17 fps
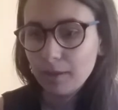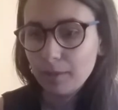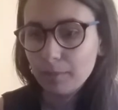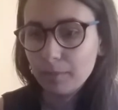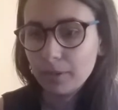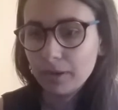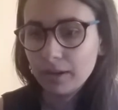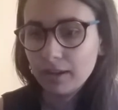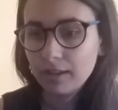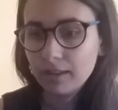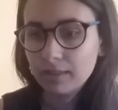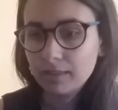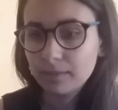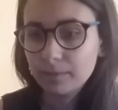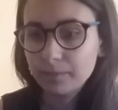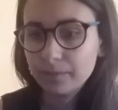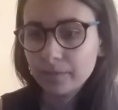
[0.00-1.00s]
But
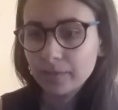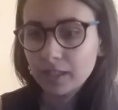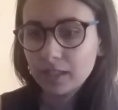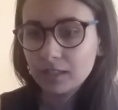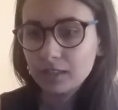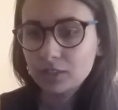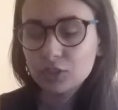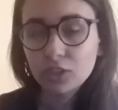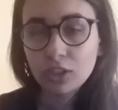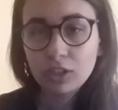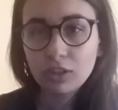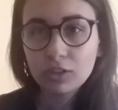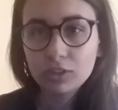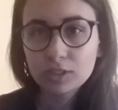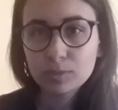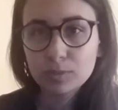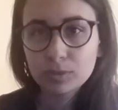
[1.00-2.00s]
the John
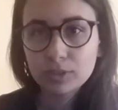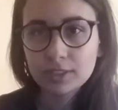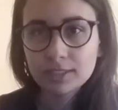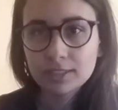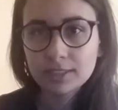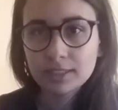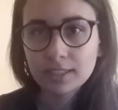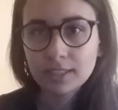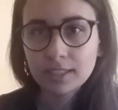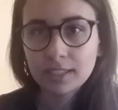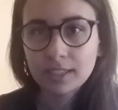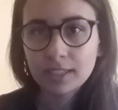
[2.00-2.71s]
Locke conspiracy